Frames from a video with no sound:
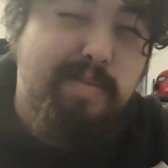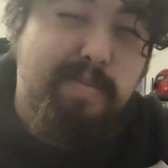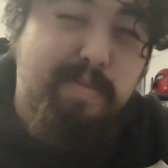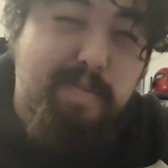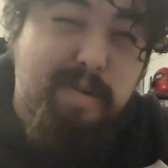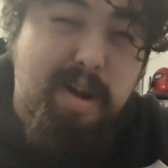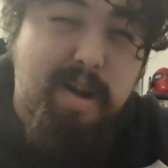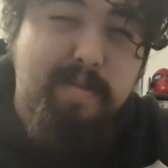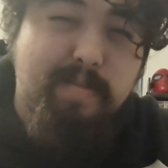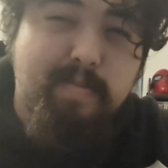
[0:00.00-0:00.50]
a
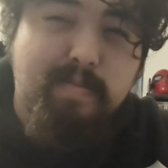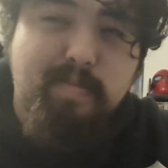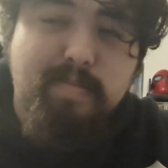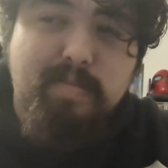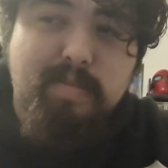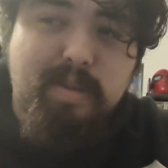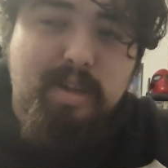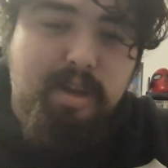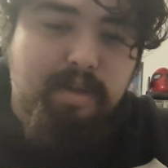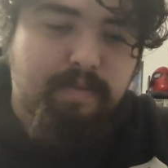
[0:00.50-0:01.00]
problem
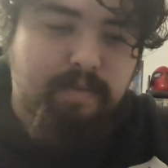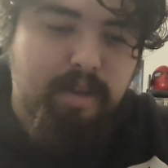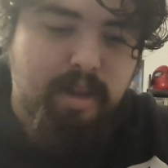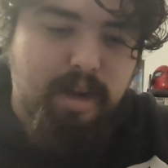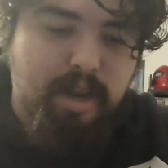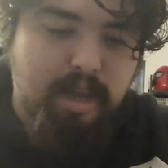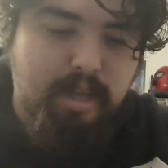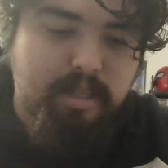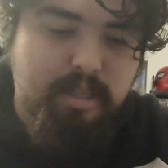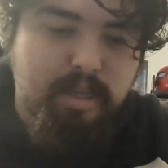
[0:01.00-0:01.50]
of
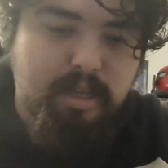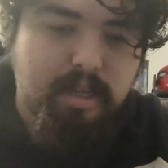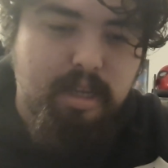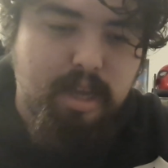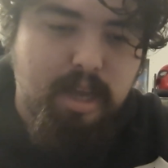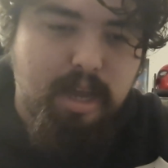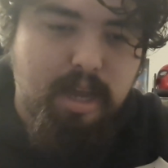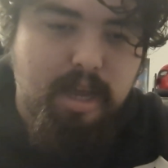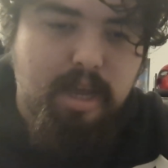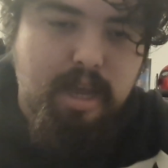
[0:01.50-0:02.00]
connecting
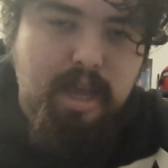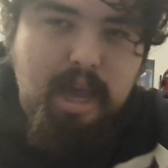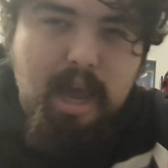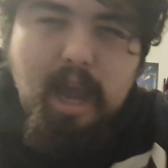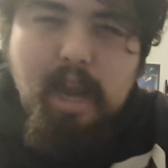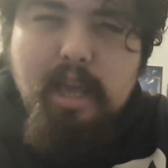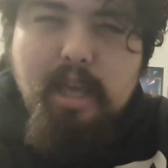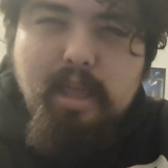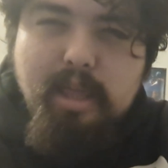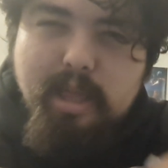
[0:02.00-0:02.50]

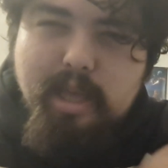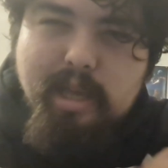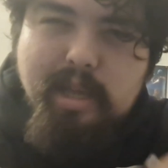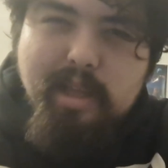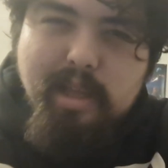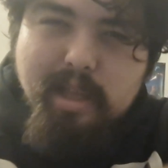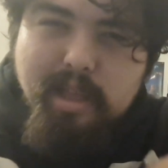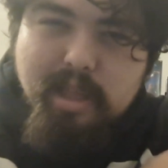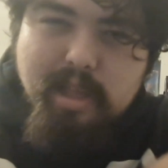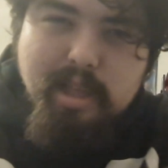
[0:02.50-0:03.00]

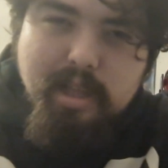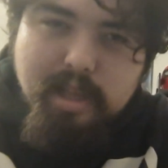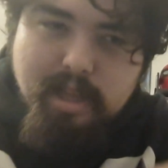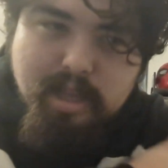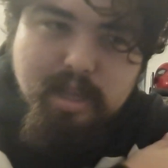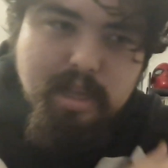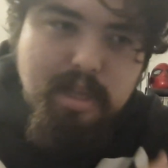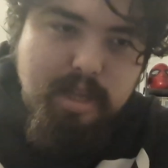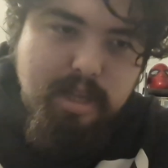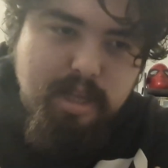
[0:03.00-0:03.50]
anything
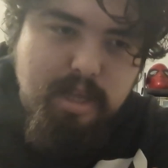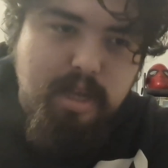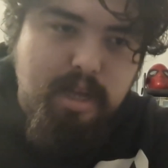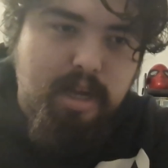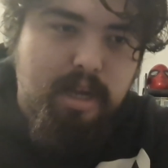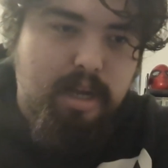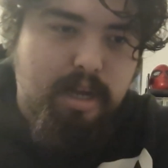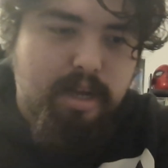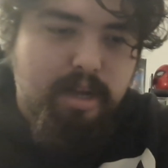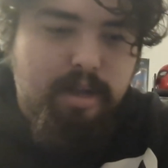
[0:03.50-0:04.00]

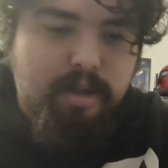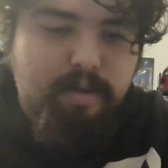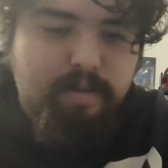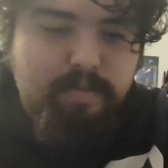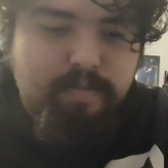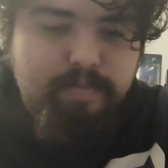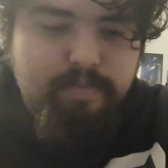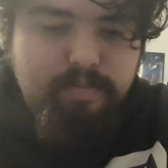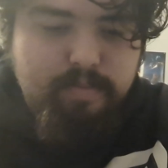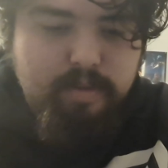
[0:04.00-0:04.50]
uh,
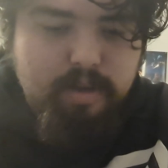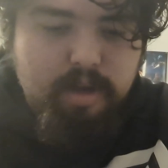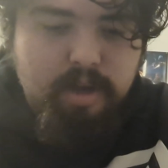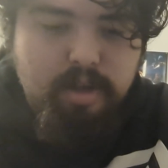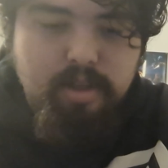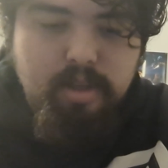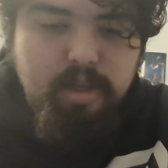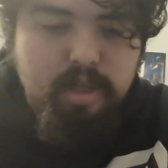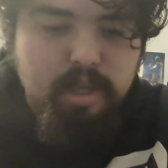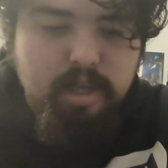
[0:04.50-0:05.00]

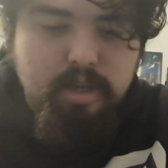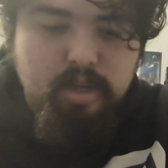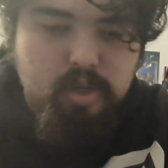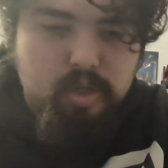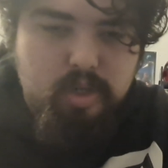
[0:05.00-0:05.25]
other than